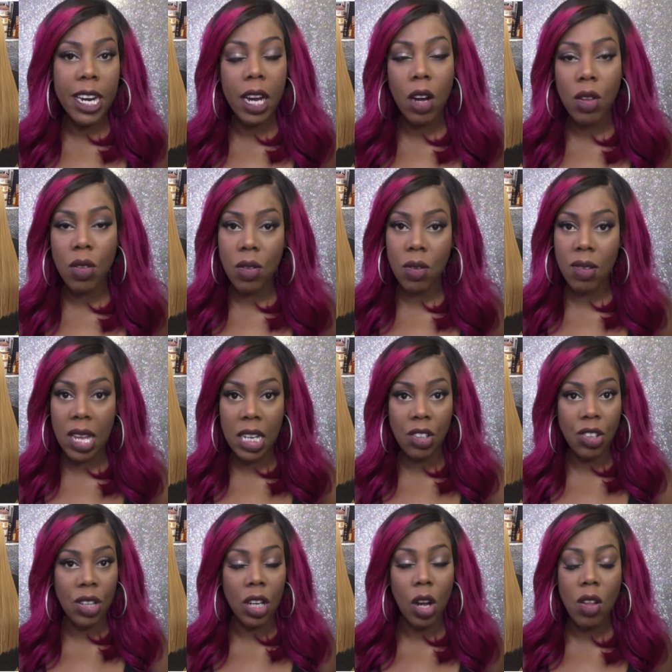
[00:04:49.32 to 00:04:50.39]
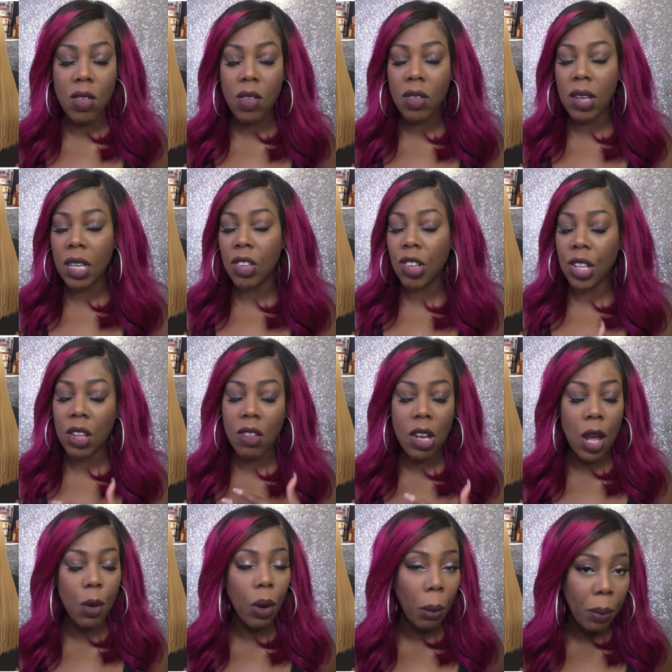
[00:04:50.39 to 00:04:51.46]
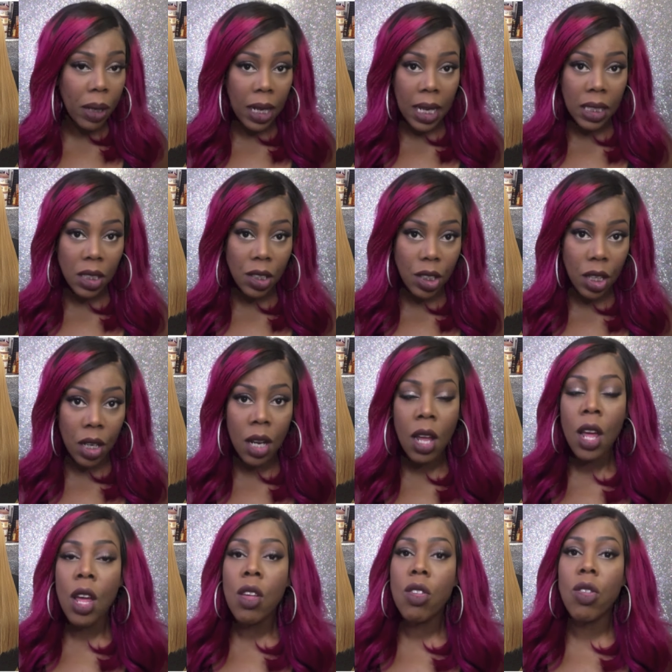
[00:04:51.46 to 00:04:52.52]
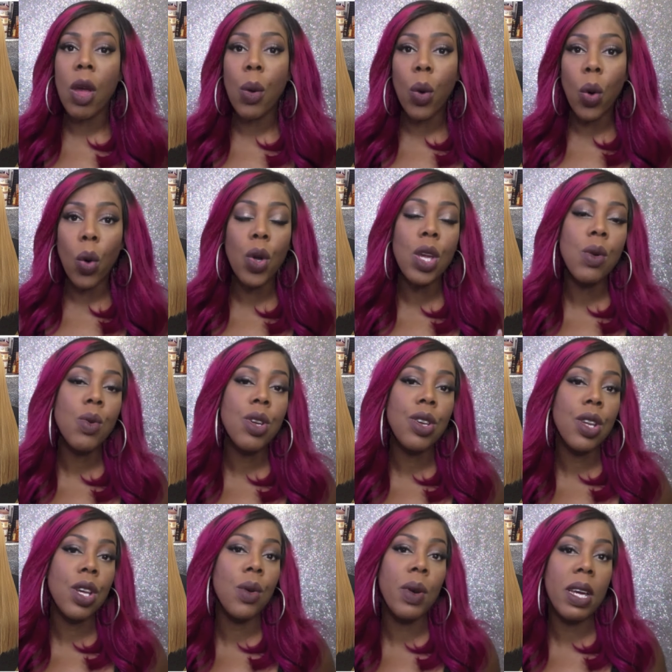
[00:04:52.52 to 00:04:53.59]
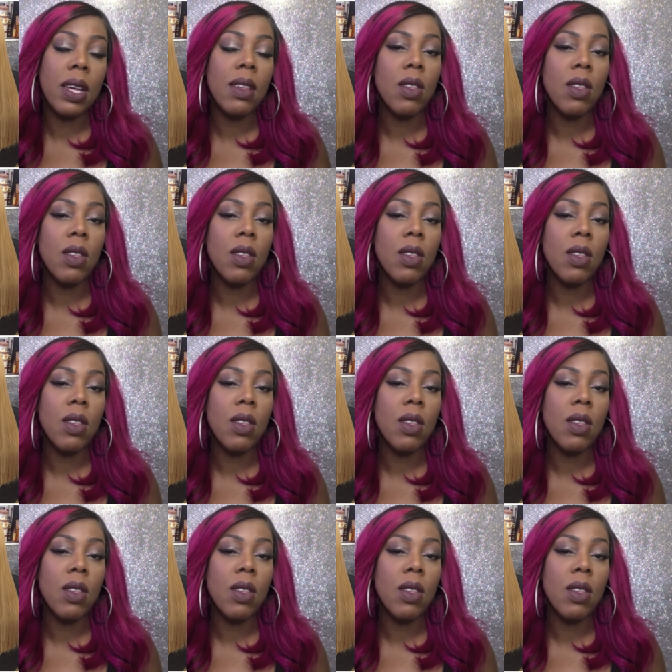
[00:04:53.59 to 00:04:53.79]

consultation. The consultation is no obligation. So all you would do is